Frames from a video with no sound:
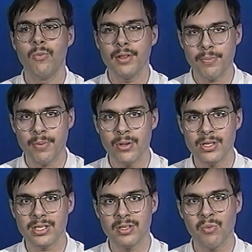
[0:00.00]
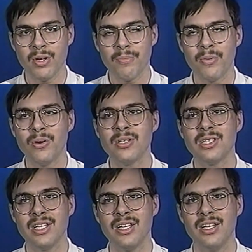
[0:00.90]
When a
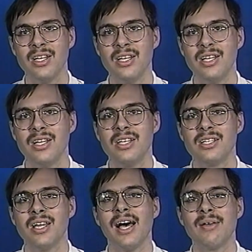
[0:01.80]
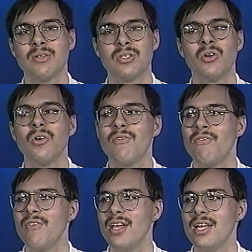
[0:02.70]
person dies a
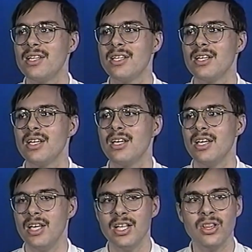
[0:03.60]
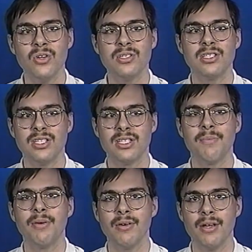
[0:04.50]
certain feat, he loses
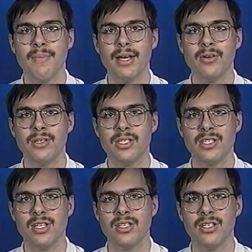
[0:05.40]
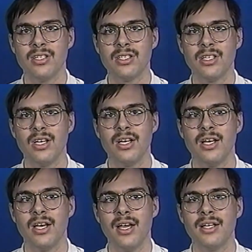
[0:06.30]
his ability to make good decisions
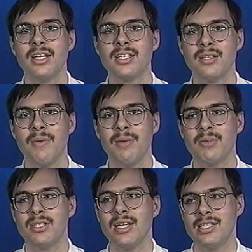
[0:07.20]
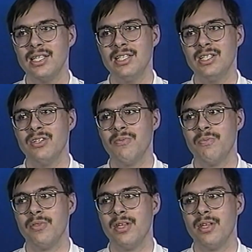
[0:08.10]
and tends to make mistakes easier.